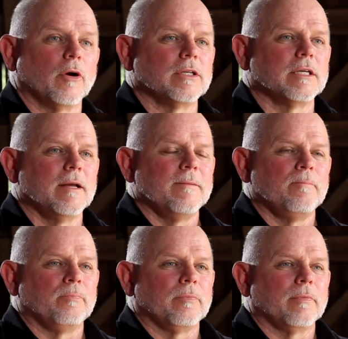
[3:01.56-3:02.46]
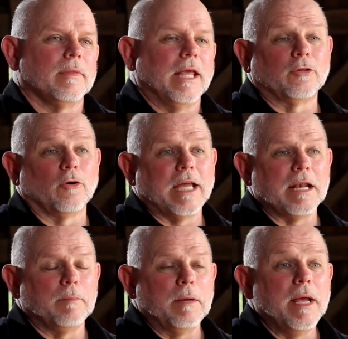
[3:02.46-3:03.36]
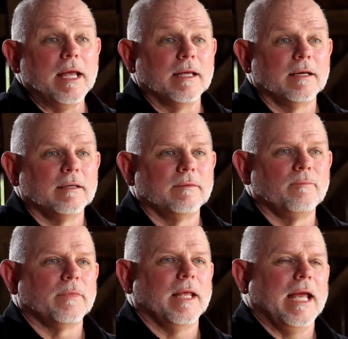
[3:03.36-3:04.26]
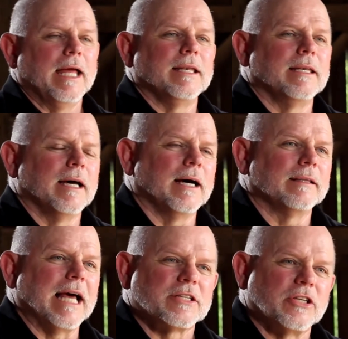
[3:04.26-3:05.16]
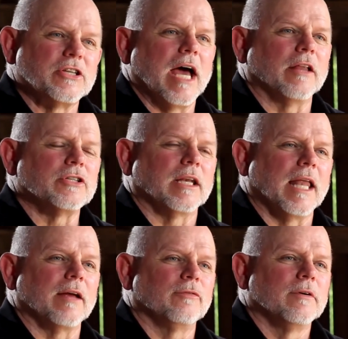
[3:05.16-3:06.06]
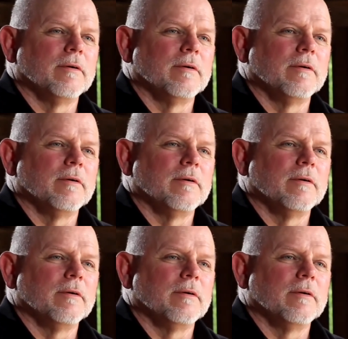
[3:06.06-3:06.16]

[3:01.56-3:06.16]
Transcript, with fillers: words, it's okay to be me, and that's the challenge in life.